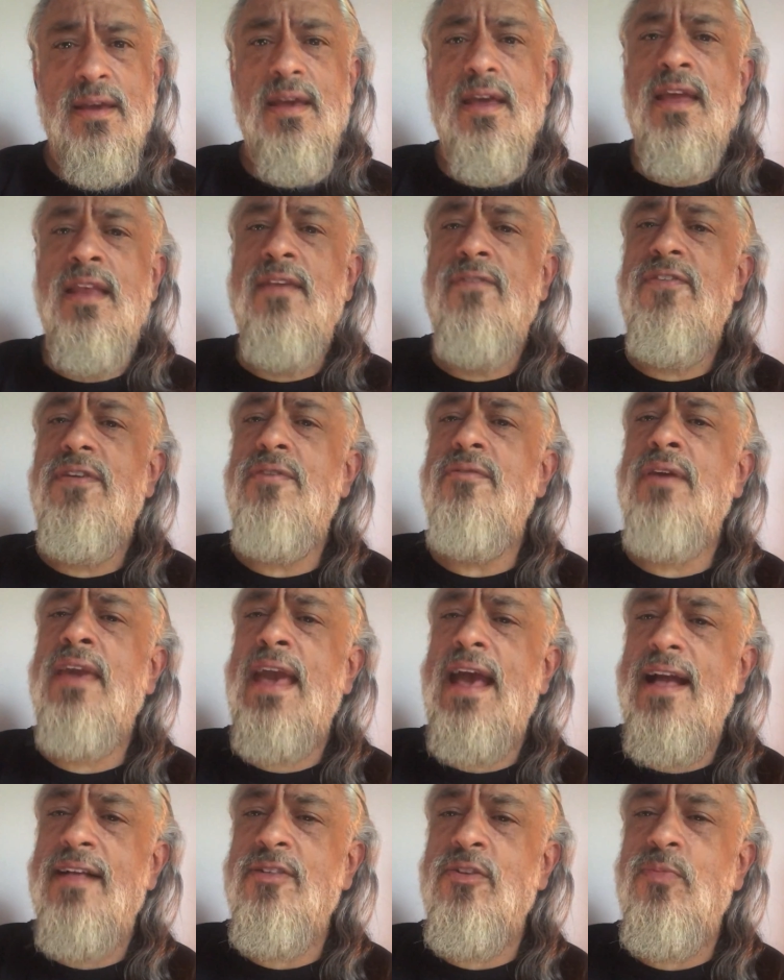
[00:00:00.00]
And if you
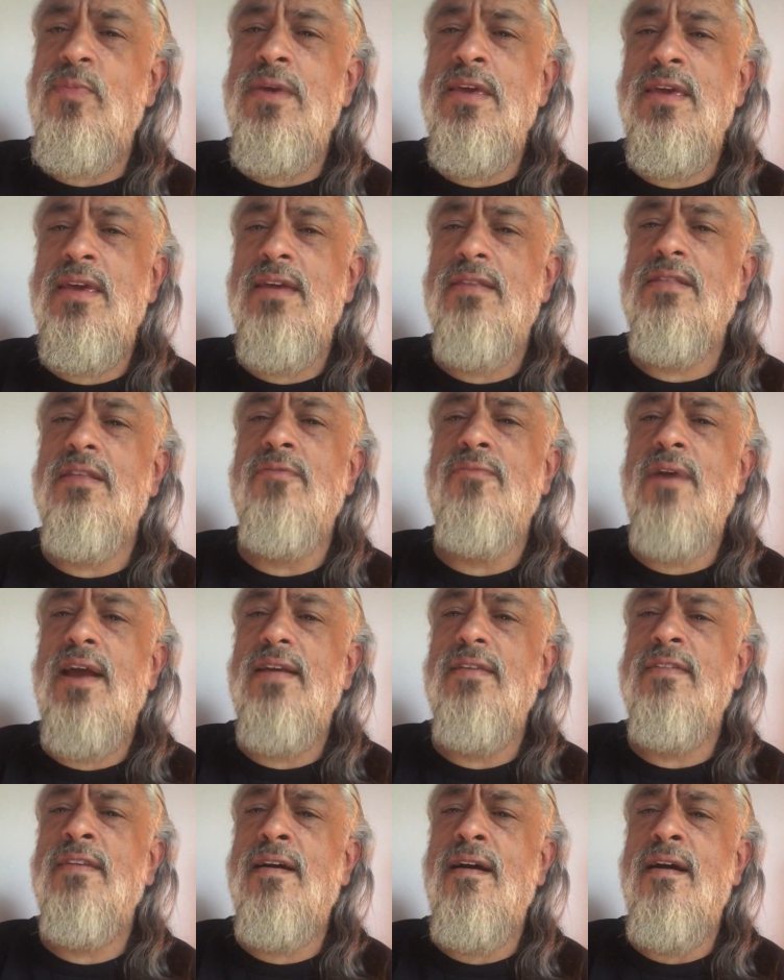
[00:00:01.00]
catch me at the
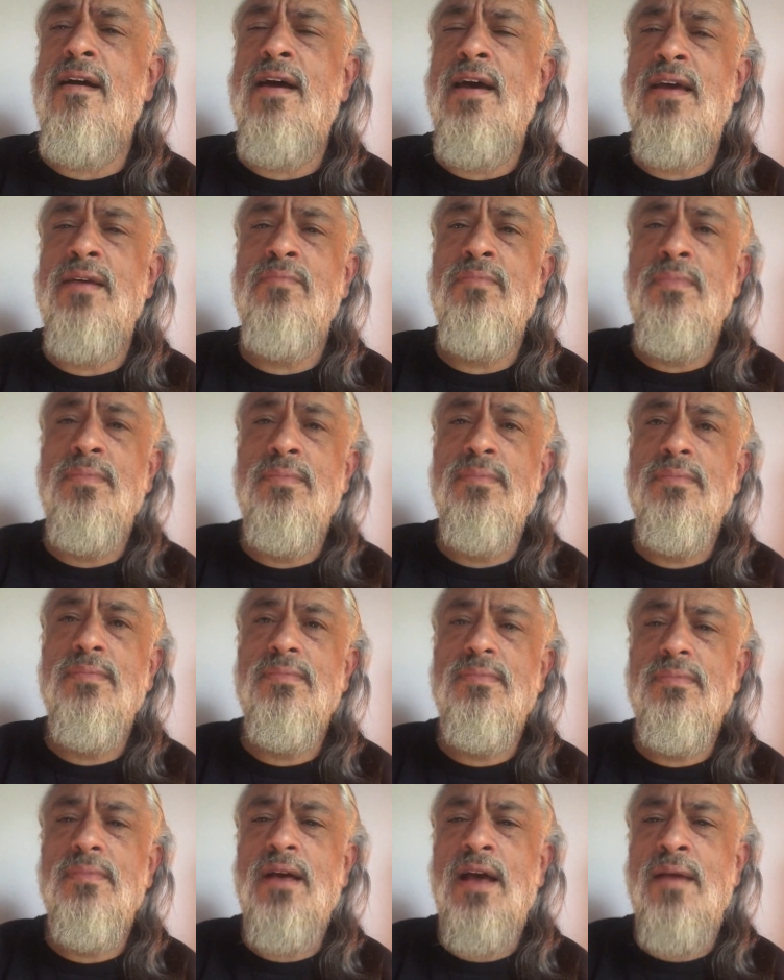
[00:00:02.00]
right time,
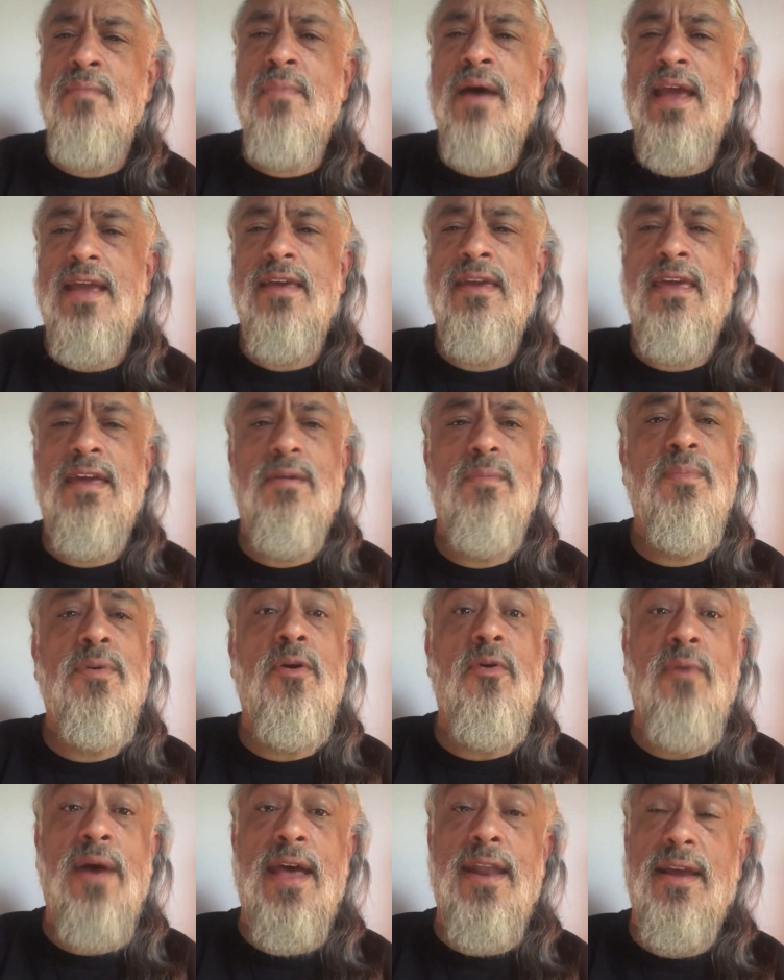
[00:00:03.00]
I might get
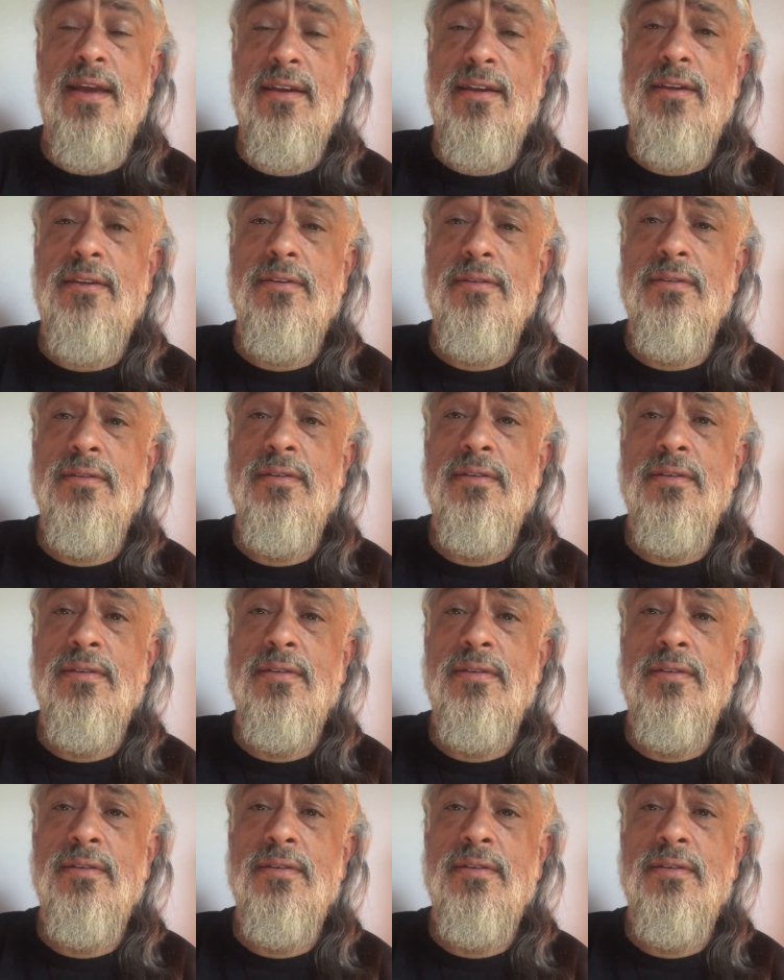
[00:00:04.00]
poetic